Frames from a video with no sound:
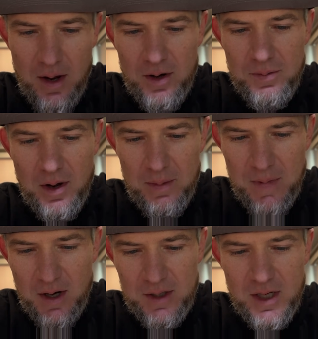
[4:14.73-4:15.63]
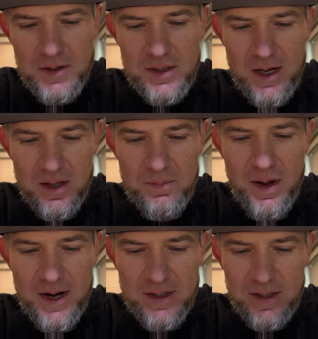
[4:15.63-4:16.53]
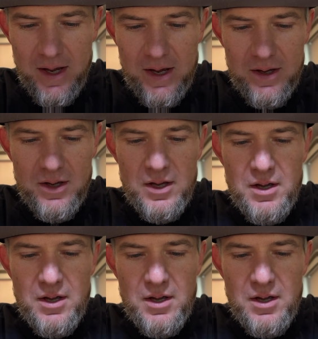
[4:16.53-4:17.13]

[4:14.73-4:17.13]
I'm not going to take these out of the bag today,